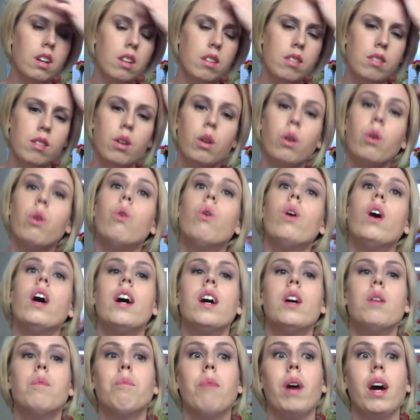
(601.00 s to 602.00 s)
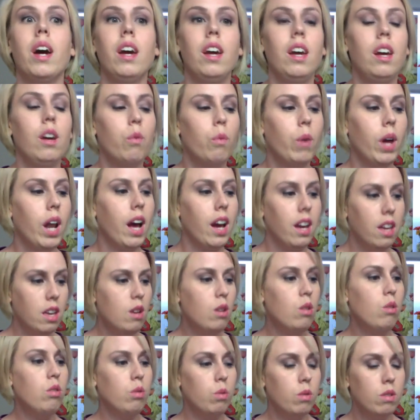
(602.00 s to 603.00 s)
So what
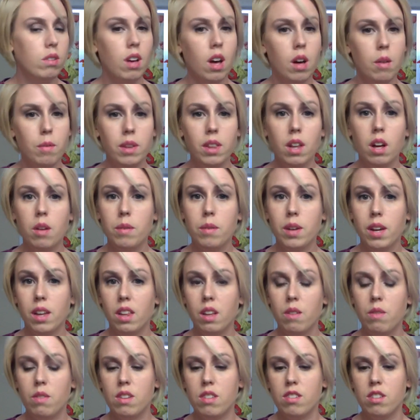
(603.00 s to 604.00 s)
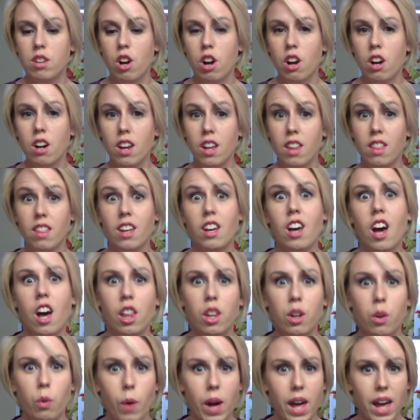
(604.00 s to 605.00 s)
I used was Hobby Lobby. I love this yarn in the
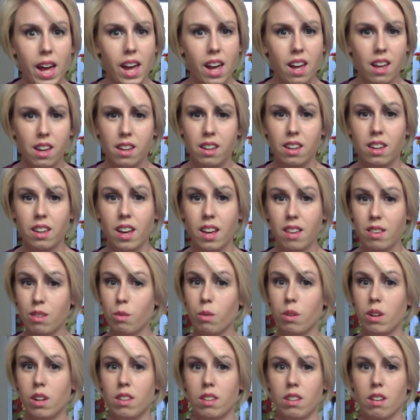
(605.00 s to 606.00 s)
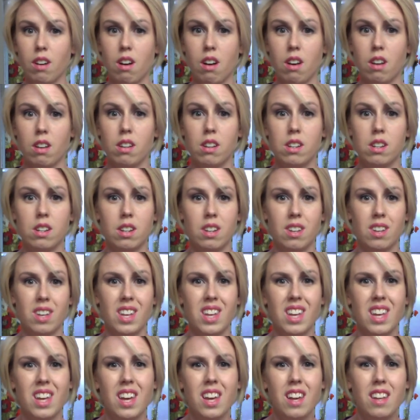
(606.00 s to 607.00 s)
colorway. Guess what it's called?
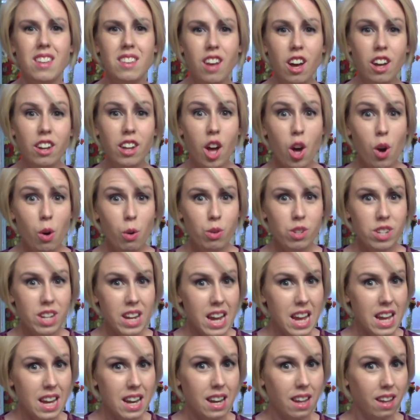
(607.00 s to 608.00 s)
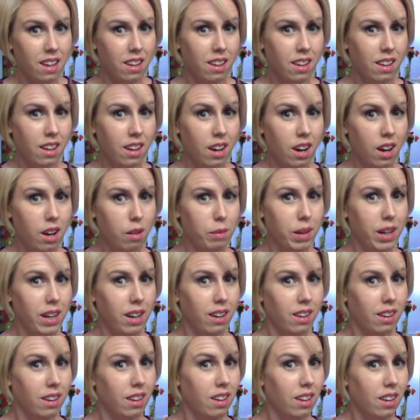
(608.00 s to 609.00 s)
It's called Ocean. I
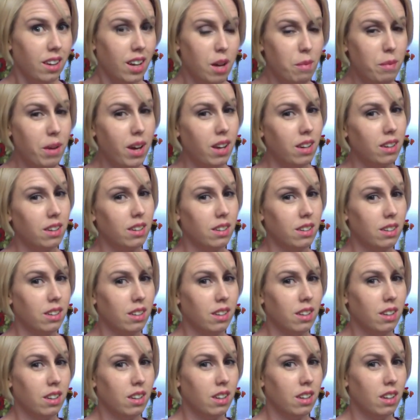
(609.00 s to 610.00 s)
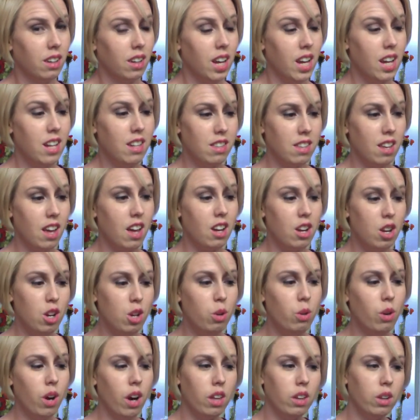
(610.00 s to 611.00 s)
mean, come on. It's a
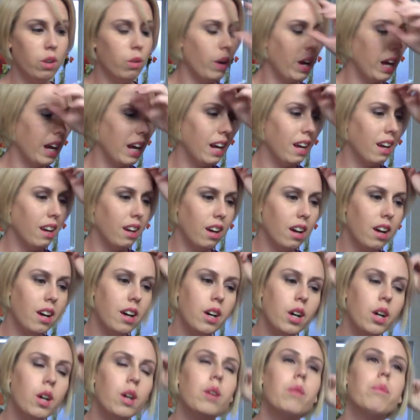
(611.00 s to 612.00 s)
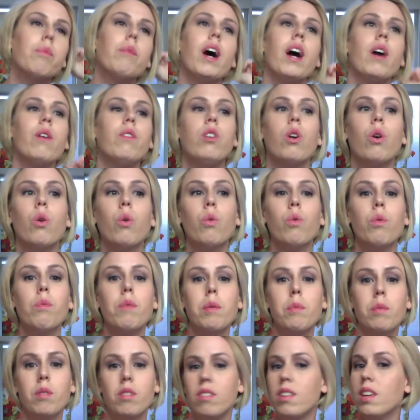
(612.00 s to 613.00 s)
new colorway. I don't
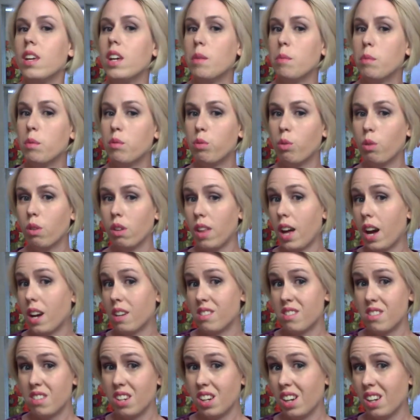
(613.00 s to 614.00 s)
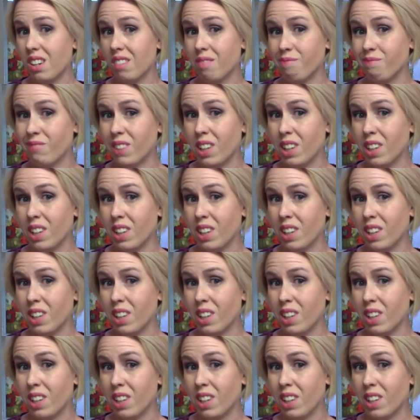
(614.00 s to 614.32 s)
remember seeing it before last year.